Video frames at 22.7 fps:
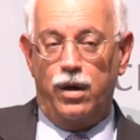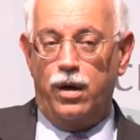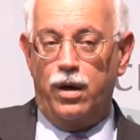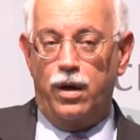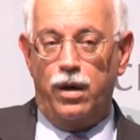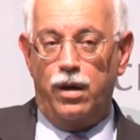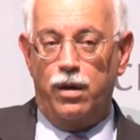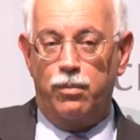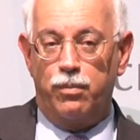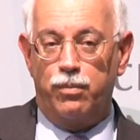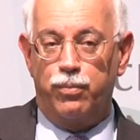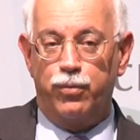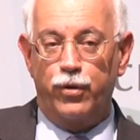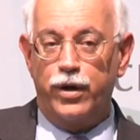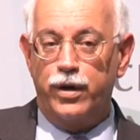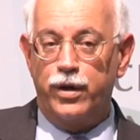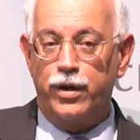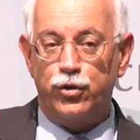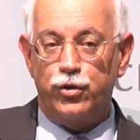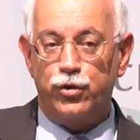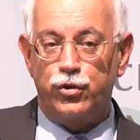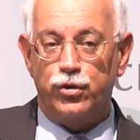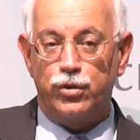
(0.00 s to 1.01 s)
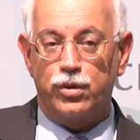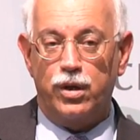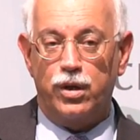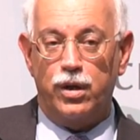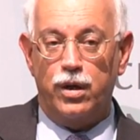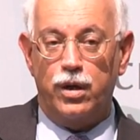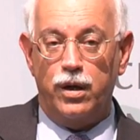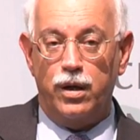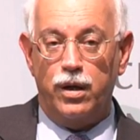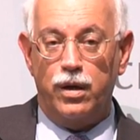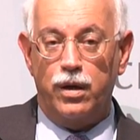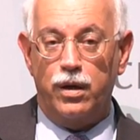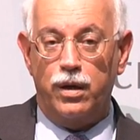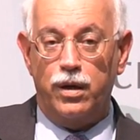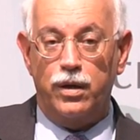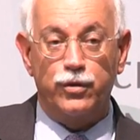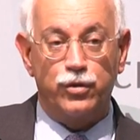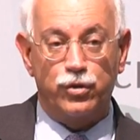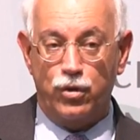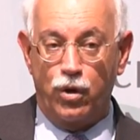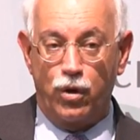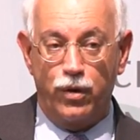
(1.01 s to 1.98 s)
uh, British uh, uh,
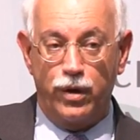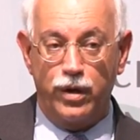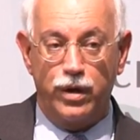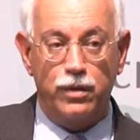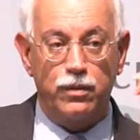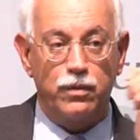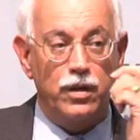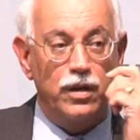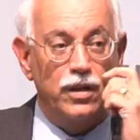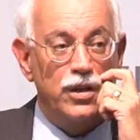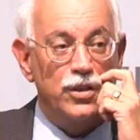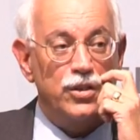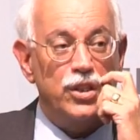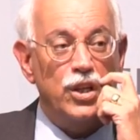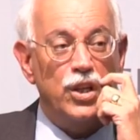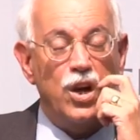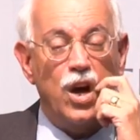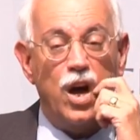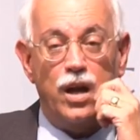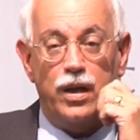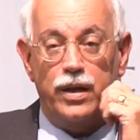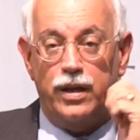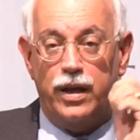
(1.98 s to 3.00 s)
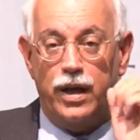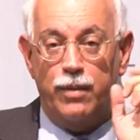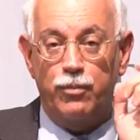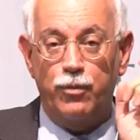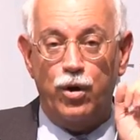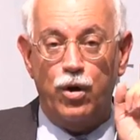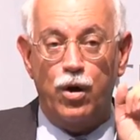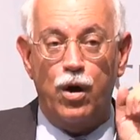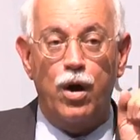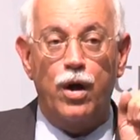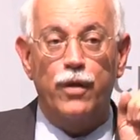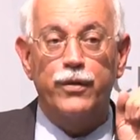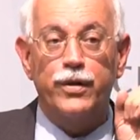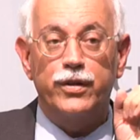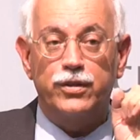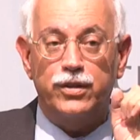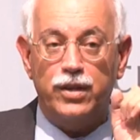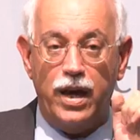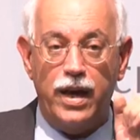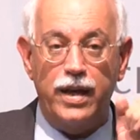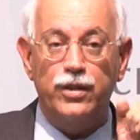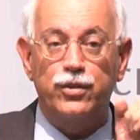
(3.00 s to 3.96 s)
historian, Lizzie Collingham, called The
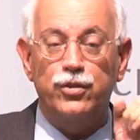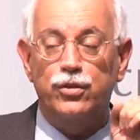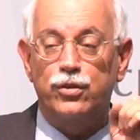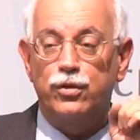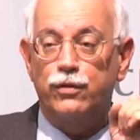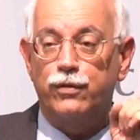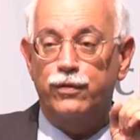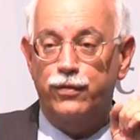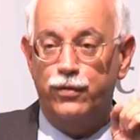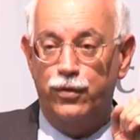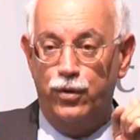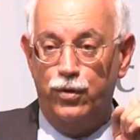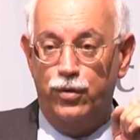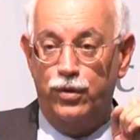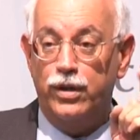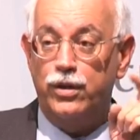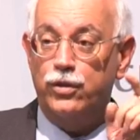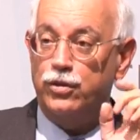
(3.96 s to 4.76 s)
Taste of Food.